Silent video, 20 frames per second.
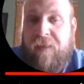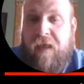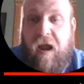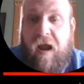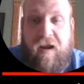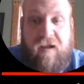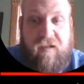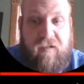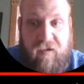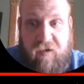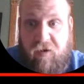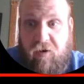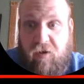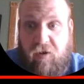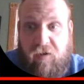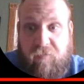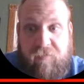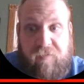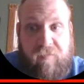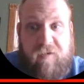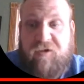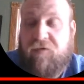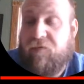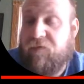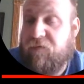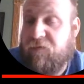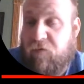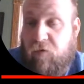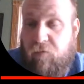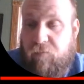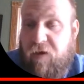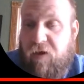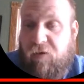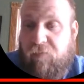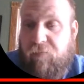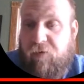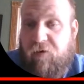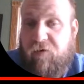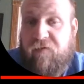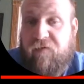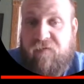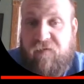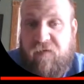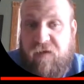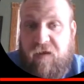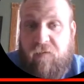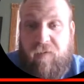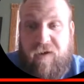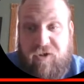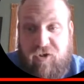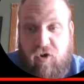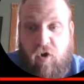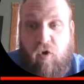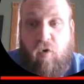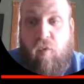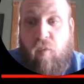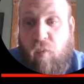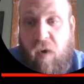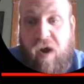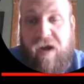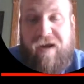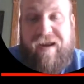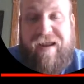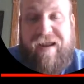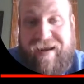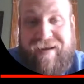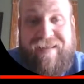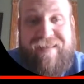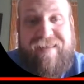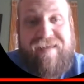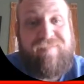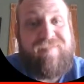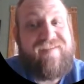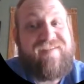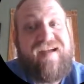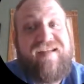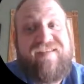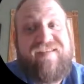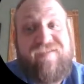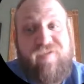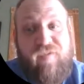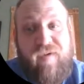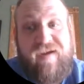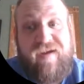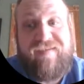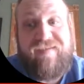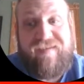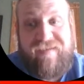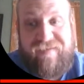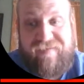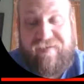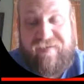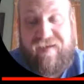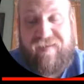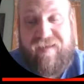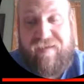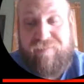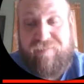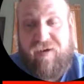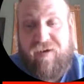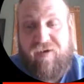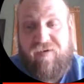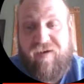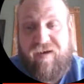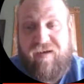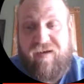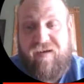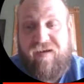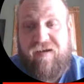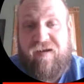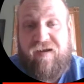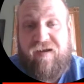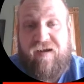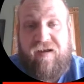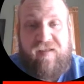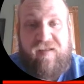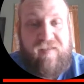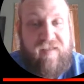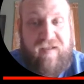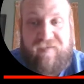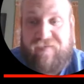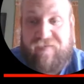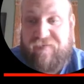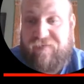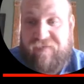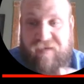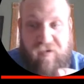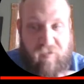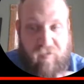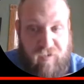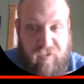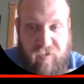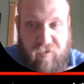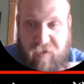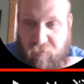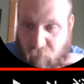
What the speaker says: I cleaned it all up to make sure there's no metal burrs because, again, we don't want anything besides grease inside that bearing. That's, you get